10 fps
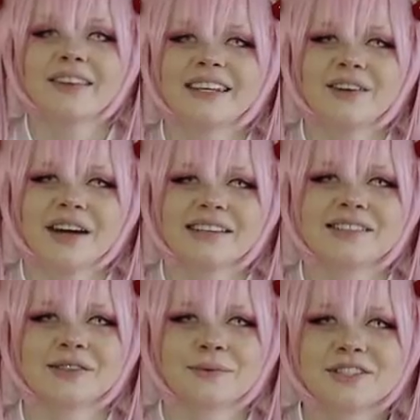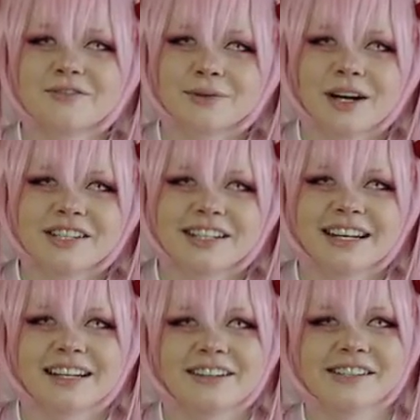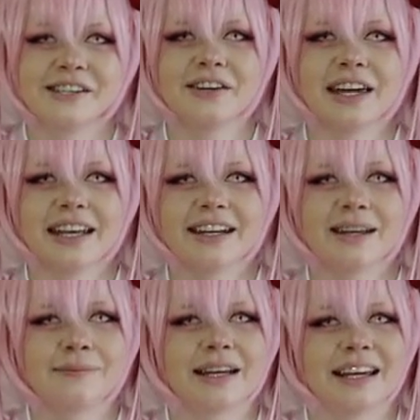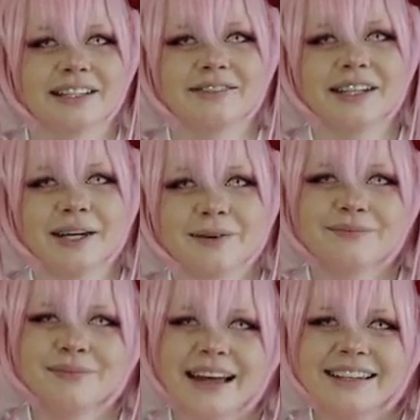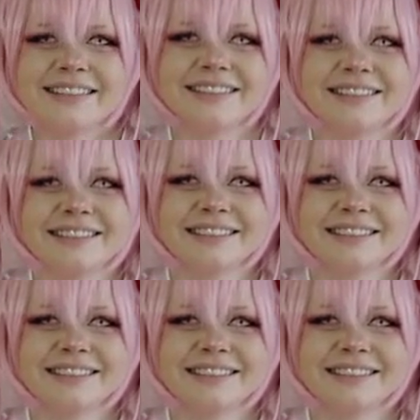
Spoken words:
Thank you guys so much for watching, and I'll see you again in my next video. Bye!